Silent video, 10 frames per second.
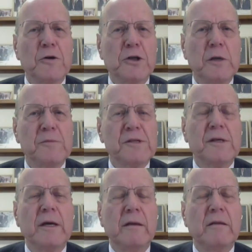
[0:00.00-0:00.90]
regimes
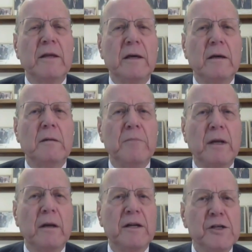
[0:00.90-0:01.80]
in the
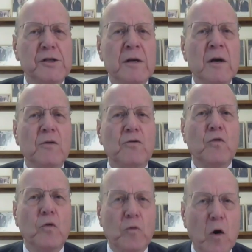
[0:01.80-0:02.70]
Middle East, to
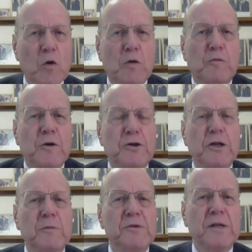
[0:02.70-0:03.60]
rogue
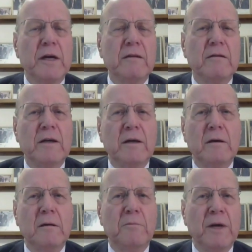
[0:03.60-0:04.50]
regimes in
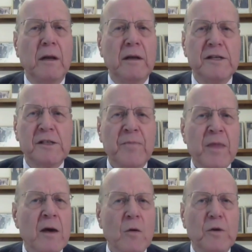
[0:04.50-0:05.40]
the Middle East,
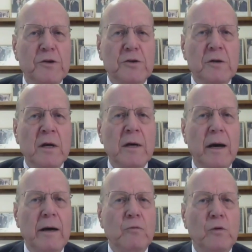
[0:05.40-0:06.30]
which
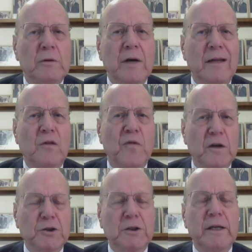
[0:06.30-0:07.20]
would
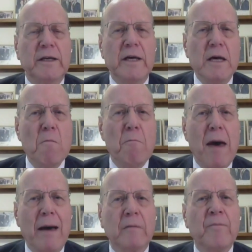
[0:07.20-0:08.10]
adversely
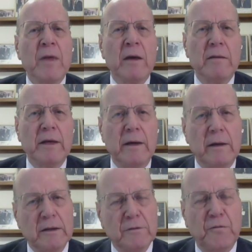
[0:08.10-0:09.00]
impact
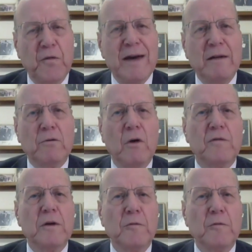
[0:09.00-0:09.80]
the fate of